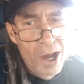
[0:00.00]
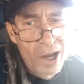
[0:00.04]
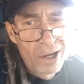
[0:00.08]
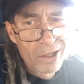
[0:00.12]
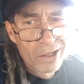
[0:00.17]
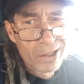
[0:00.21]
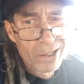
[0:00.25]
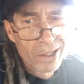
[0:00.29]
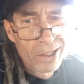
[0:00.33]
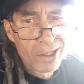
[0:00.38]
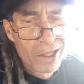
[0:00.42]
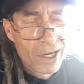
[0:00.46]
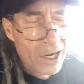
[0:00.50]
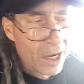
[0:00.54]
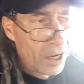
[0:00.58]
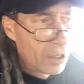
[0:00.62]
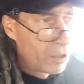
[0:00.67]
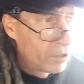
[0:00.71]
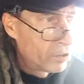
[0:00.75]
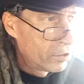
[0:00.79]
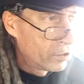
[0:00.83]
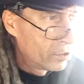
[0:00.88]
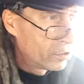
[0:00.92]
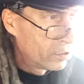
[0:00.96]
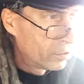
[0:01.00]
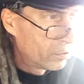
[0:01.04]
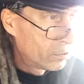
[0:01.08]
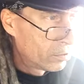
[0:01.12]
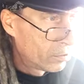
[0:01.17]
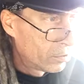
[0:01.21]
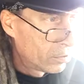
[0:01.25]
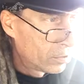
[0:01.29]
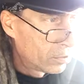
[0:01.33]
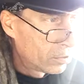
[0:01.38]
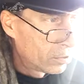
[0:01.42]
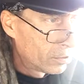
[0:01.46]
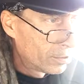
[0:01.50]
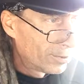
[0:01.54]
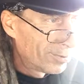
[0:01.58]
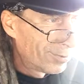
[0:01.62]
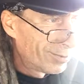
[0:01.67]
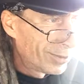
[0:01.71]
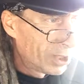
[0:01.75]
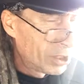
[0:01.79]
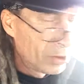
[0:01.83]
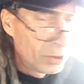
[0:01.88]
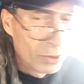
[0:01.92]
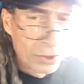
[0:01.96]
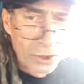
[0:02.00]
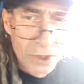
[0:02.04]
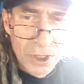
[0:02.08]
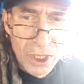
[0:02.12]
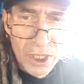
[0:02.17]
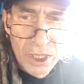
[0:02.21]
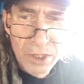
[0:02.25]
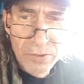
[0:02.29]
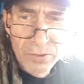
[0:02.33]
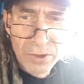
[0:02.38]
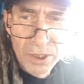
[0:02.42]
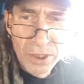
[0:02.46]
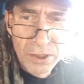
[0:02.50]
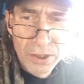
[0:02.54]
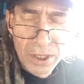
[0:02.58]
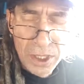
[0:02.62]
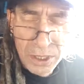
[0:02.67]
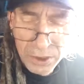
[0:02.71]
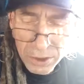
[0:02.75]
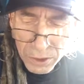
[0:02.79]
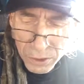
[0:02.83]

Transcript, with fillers: out and get out and do stuff. Not that I